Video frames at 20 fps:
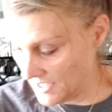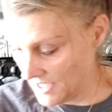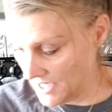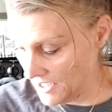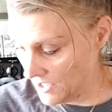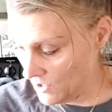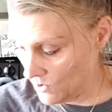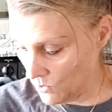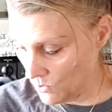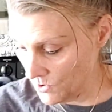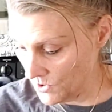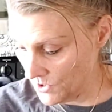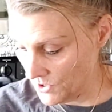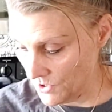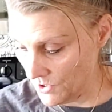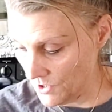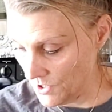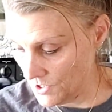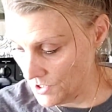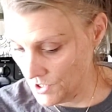like
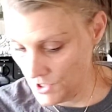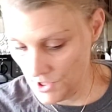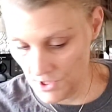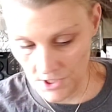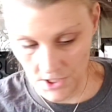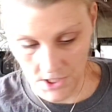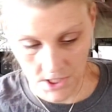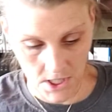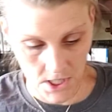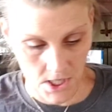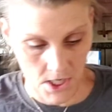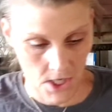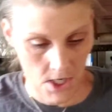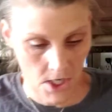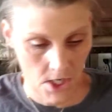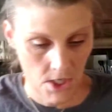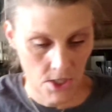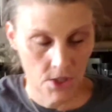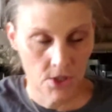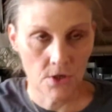cornstarch.
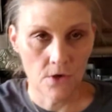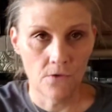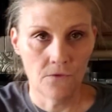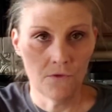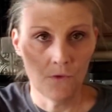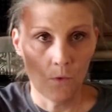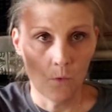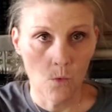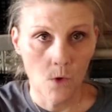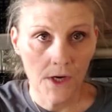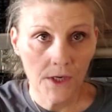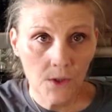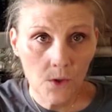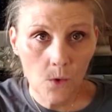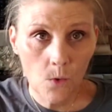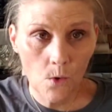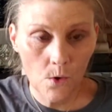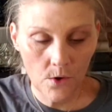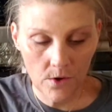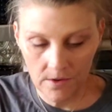So for
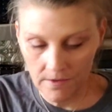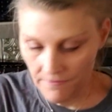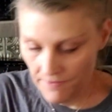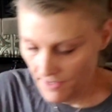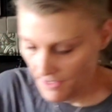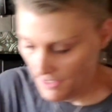1/4 of a